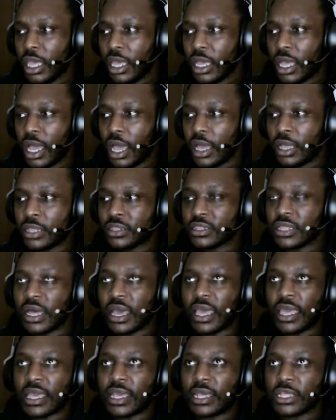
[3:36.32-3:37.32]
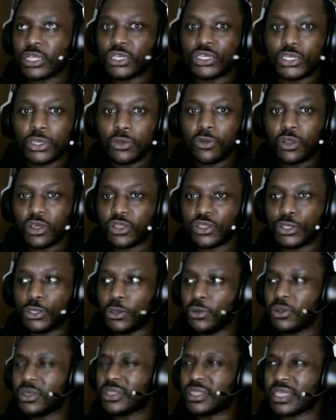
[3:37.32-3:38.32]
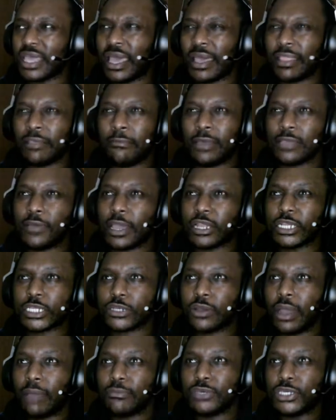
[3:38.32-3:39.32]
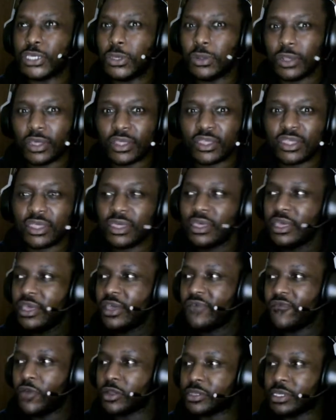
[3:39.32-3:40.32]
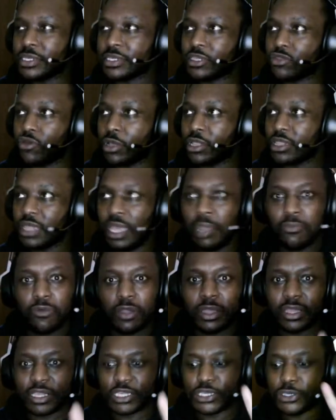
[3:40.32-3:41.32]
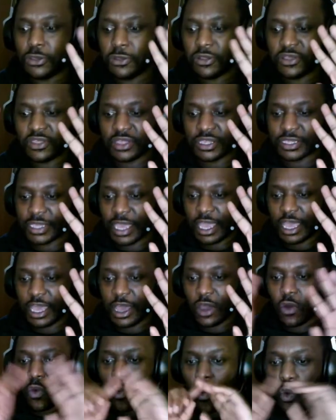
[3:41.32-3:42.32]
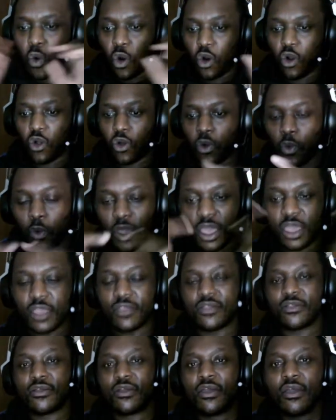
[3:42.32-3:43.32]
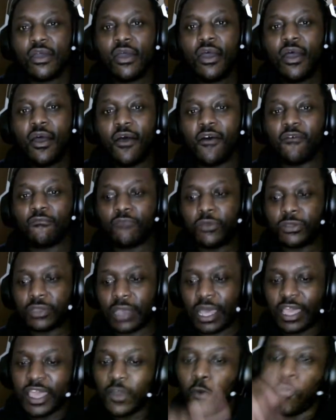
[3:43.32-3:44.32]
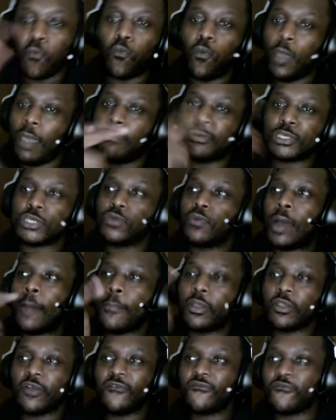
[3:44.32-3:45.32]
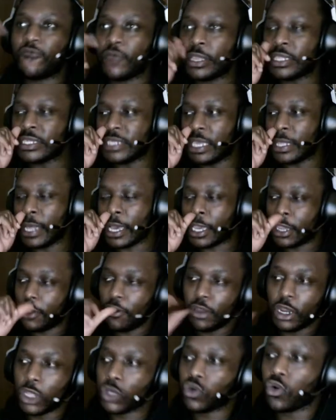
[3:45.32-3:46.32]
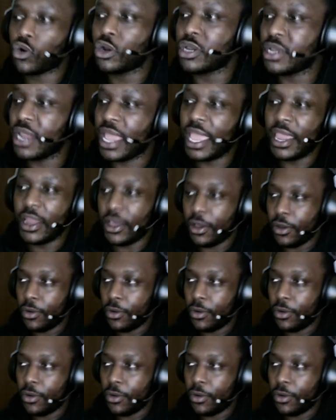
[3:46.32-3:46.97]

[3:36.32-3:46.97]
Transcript: Unlike Judas, the best I can describe Judas versus Three Libra is Judas is like a whirlwind of music. Like it whips you up in a frenzy like you're in a tornado.